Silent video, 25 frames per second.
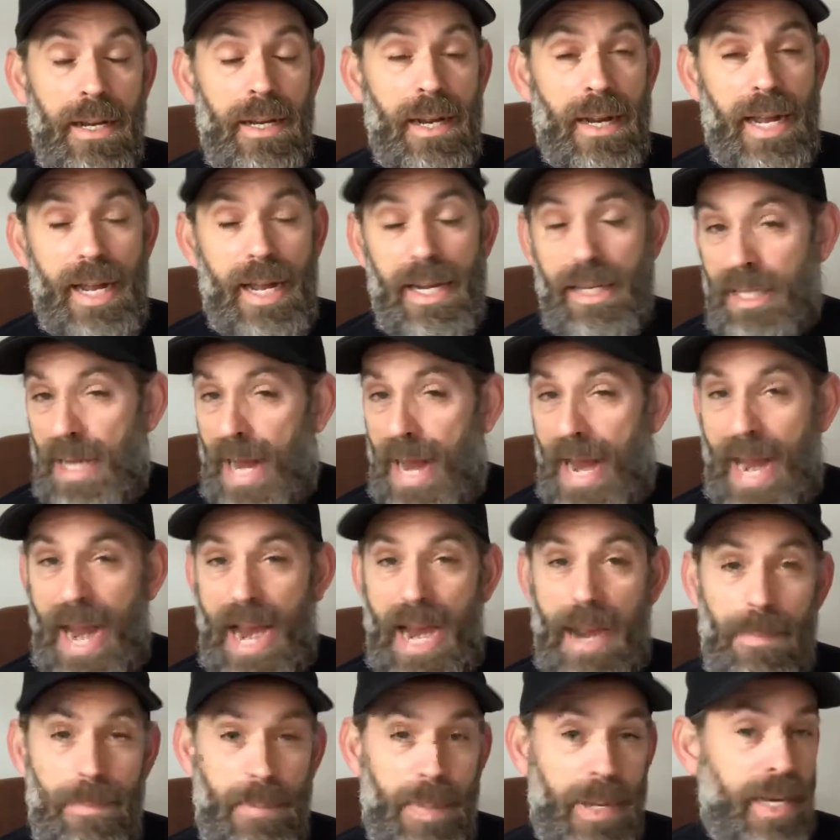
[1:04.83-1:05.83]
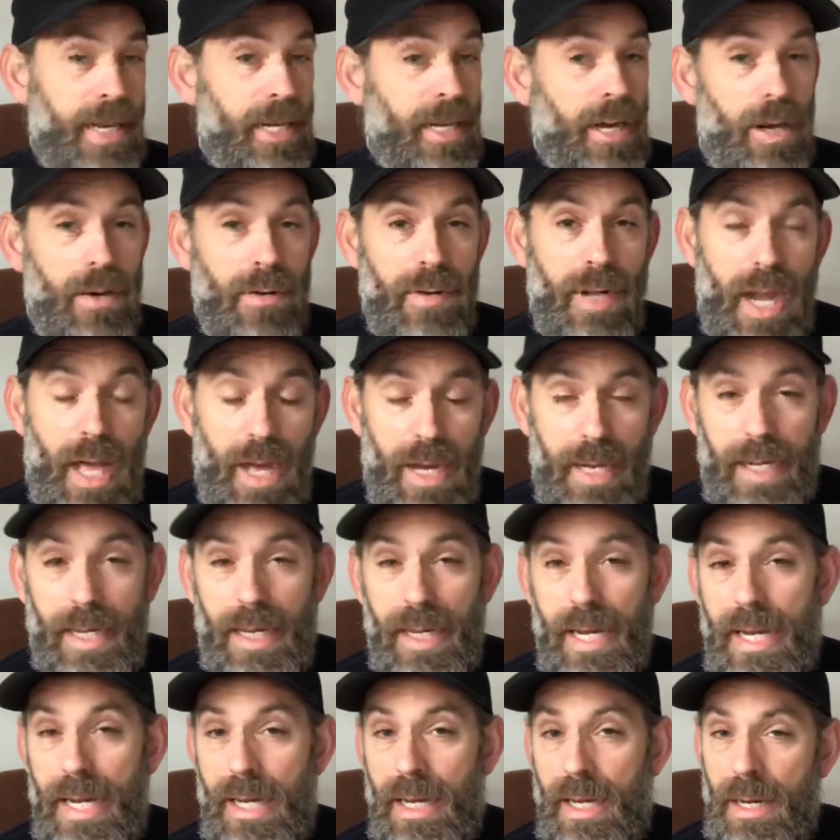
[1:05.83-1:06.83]
it's a
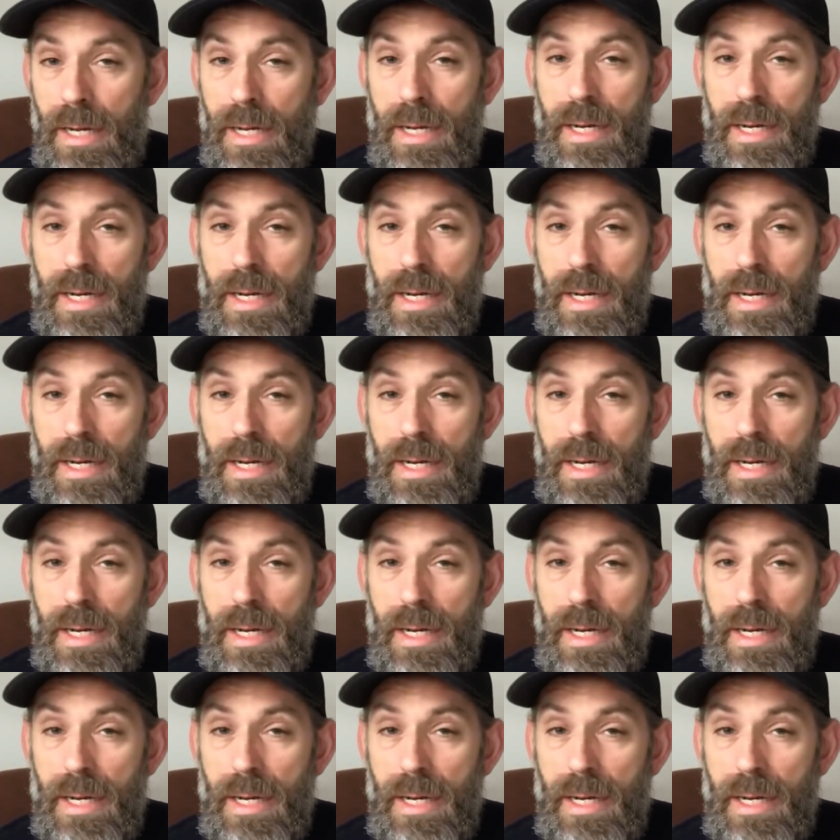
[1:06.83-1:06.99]
happy-go-lucky,